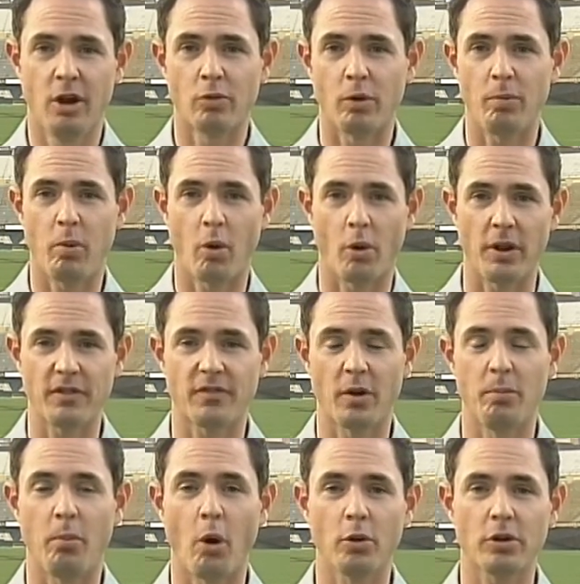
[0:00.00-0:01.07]
Reporting
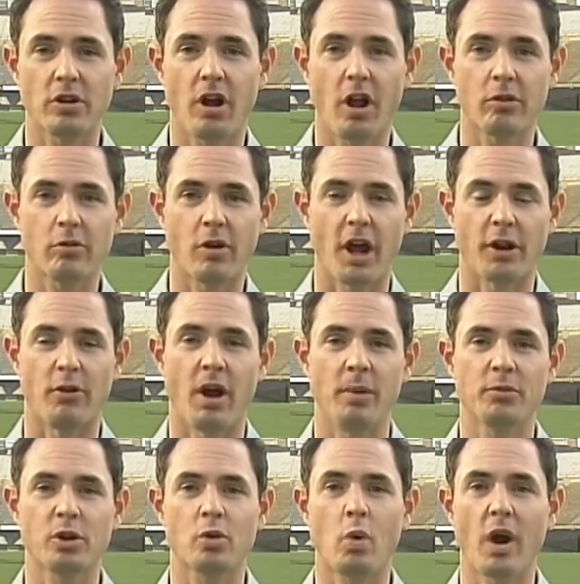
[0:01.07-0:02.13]
from Boulder, Colorado, I'm
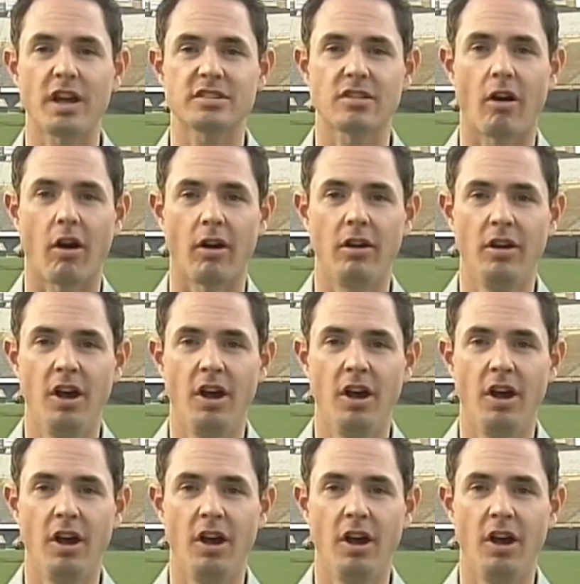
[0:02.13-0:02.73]
Dirk Weishar